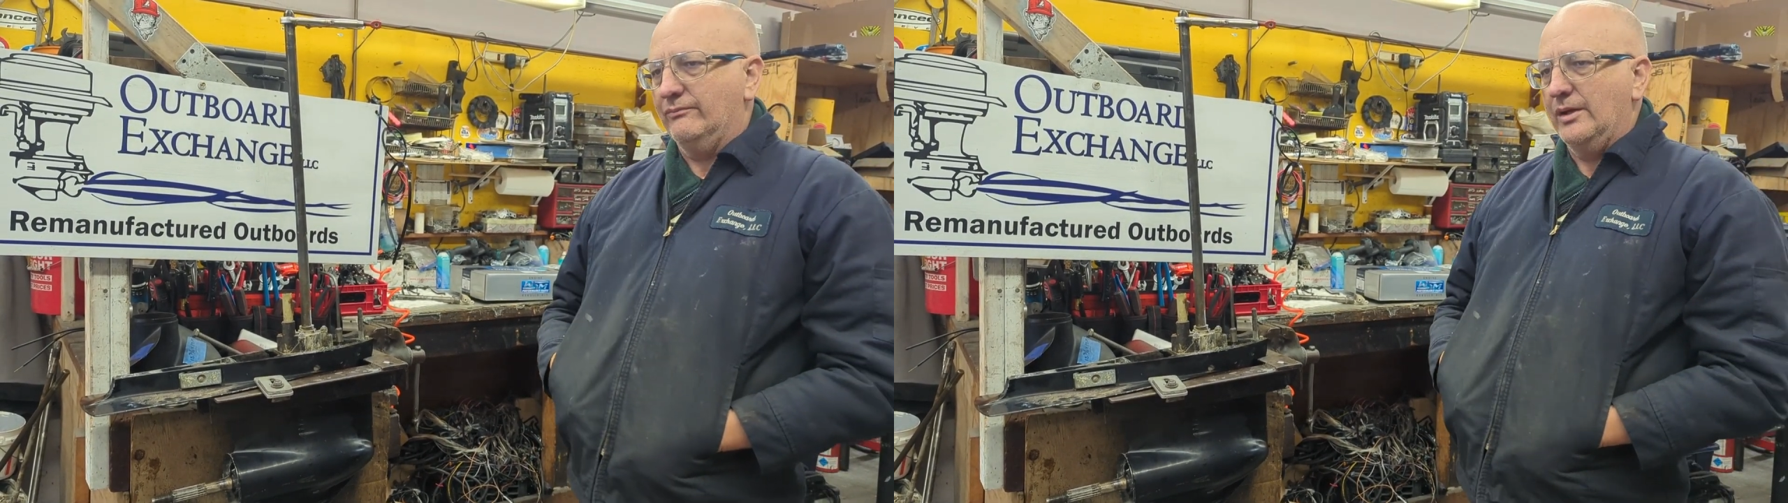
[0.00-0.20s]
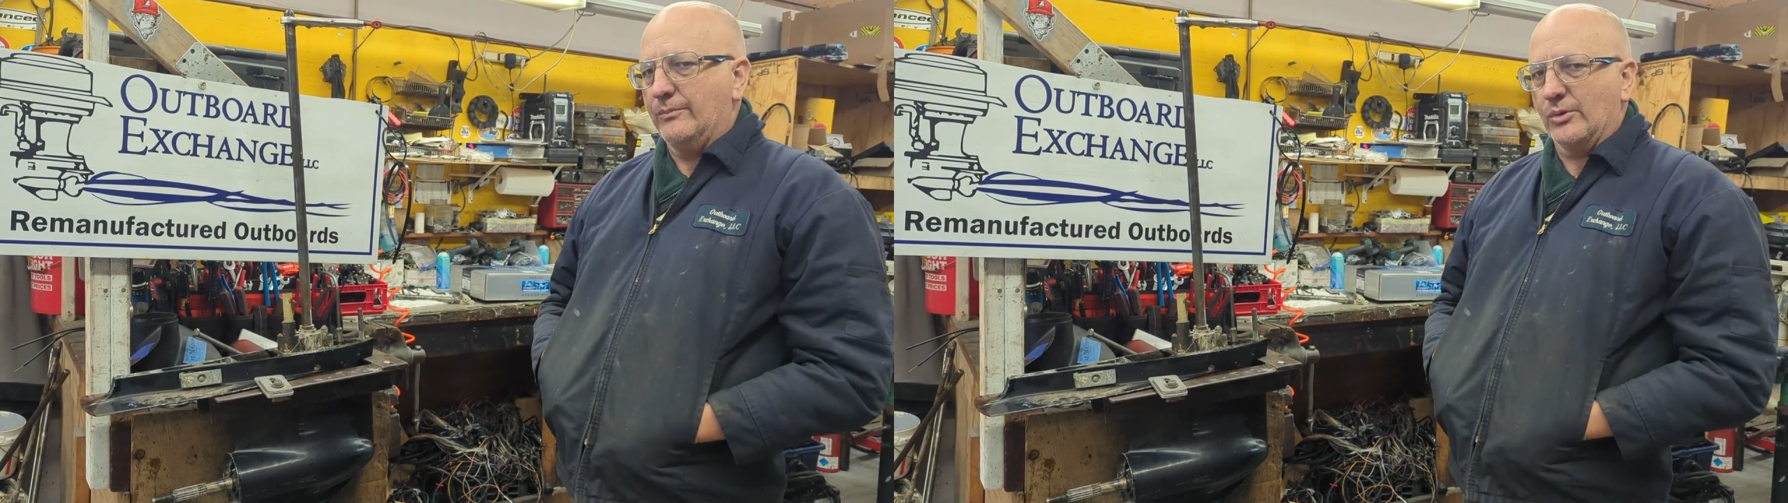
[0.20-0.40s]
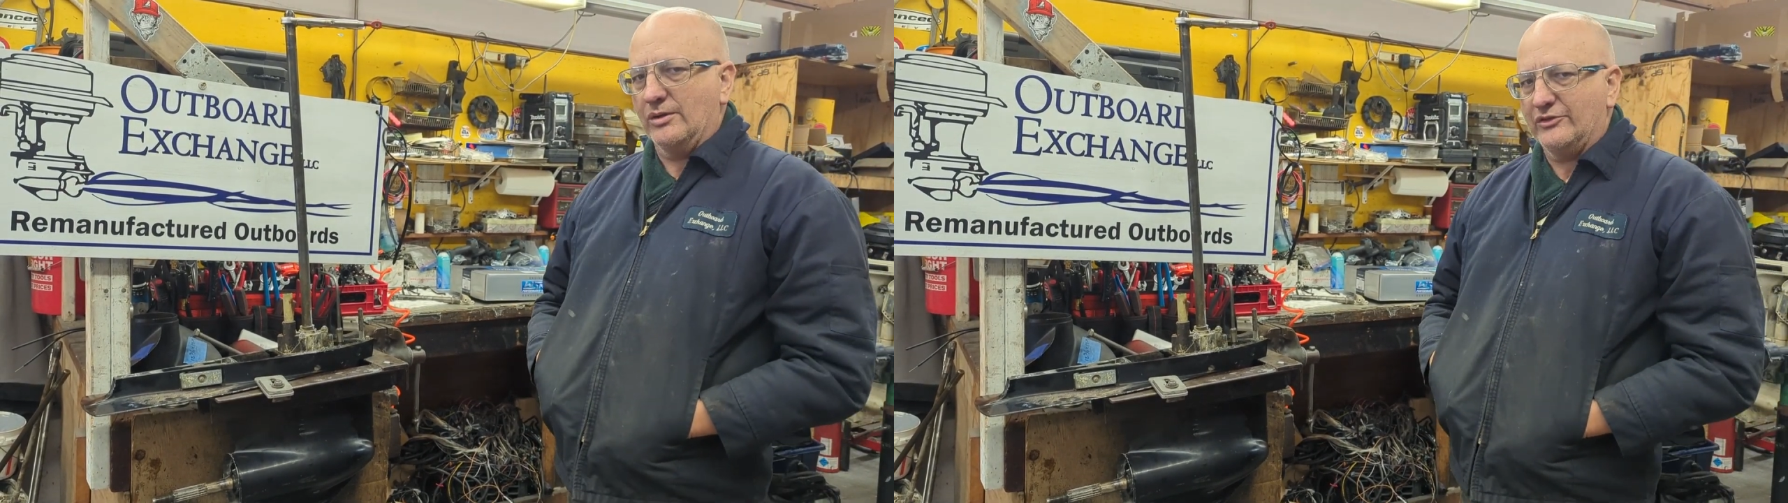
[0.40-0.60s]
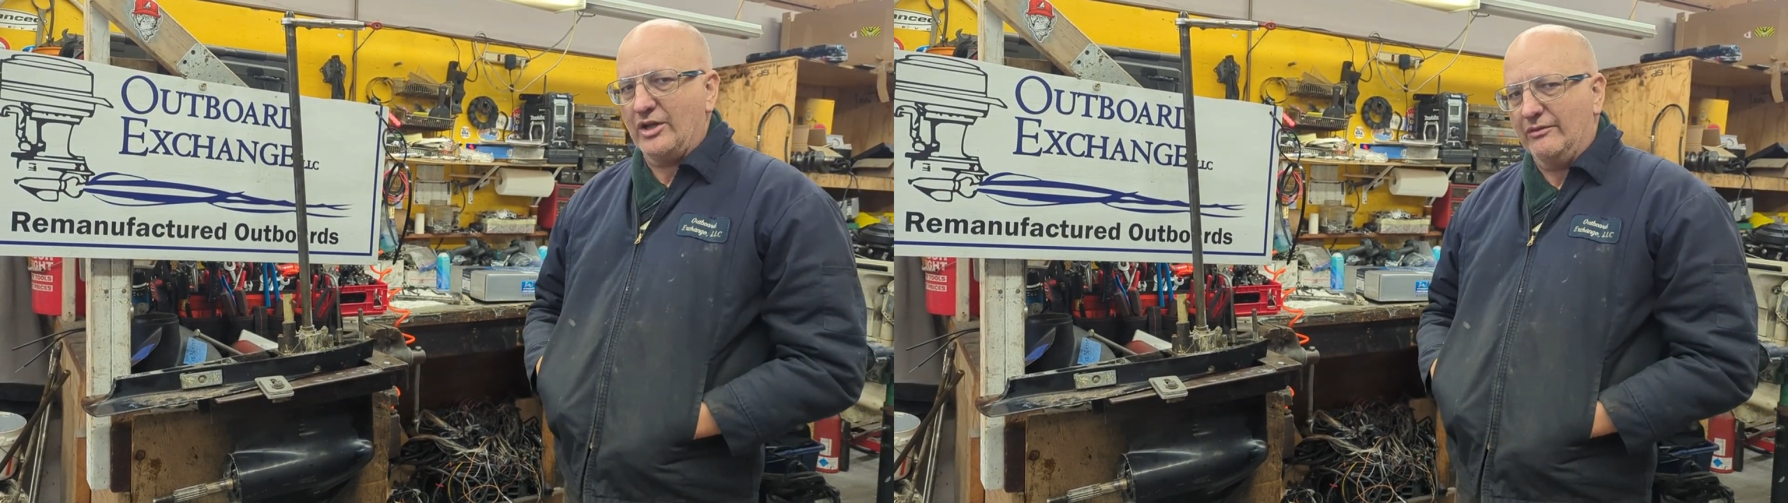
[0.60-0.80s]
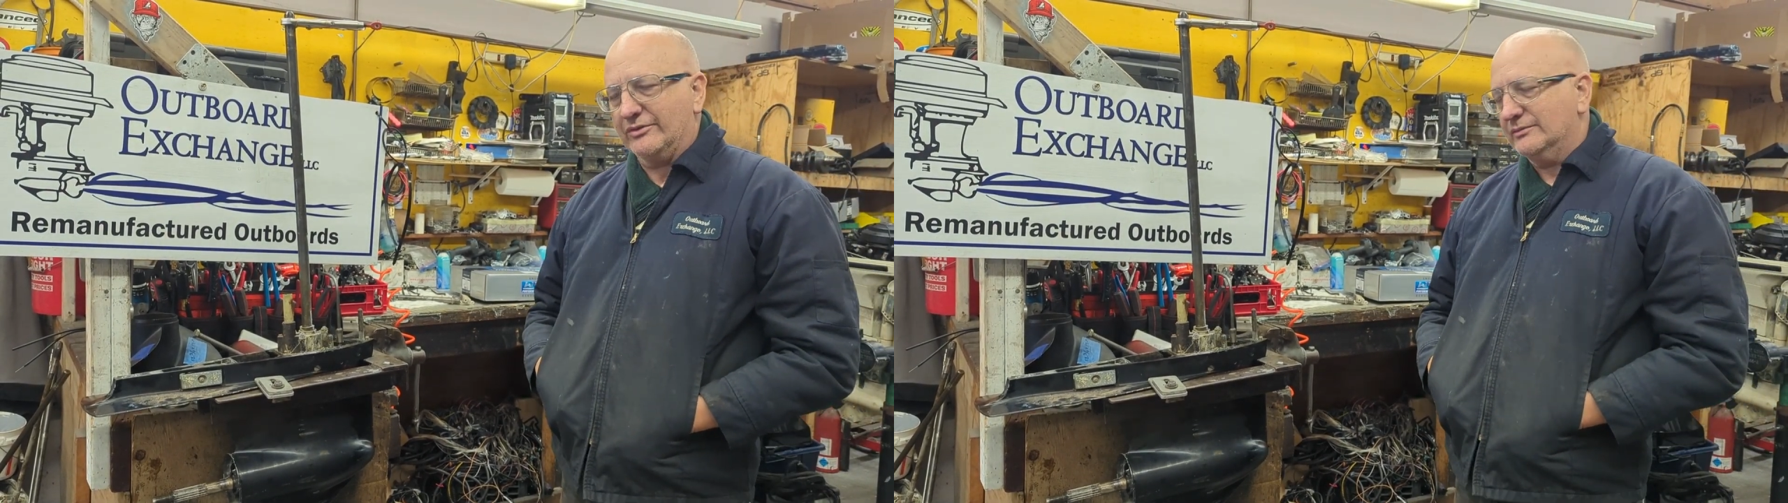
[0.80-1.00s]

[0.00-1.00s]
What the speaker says: Important stuff.